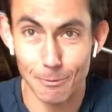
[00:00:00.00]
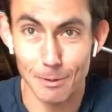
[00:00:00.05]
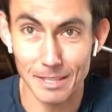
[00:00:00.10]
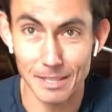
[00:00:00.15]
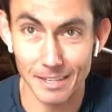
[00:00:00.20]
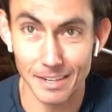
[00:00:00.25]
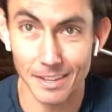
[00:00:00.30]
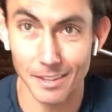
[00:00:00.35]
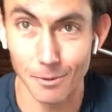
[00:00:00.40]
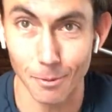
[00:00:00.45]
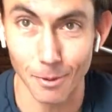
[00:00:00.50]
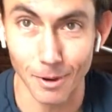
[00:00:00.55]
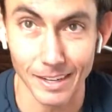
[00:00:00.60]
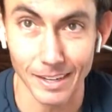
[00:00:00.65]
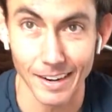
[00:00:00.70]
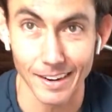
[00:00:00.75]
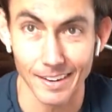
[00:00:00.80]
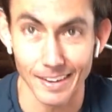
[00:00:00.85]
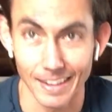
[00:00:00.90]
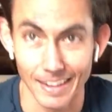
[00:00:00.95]
with another
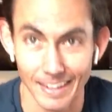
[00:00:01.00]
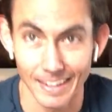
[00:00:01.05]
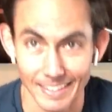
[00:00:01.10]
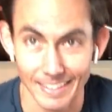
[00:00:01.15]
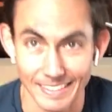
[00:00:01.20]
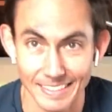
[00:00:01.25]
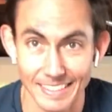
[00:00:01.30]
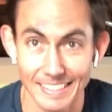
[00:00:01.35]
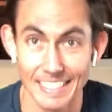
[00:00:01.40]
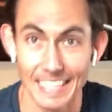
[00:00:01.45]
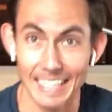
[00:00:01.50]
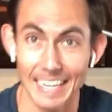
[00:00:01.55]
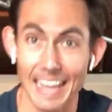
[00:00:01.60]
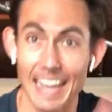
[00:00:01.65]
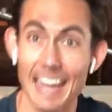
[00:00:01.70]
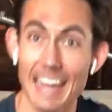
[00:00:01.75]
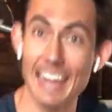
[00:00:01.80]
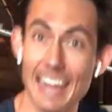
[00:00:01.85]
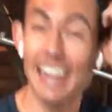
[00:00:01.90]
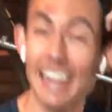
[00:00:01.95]
workout, and
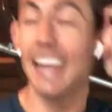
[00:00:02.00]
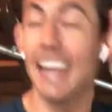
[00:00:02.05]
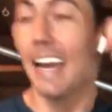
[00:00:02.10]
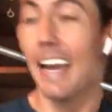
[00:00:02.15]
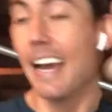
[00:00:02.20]
today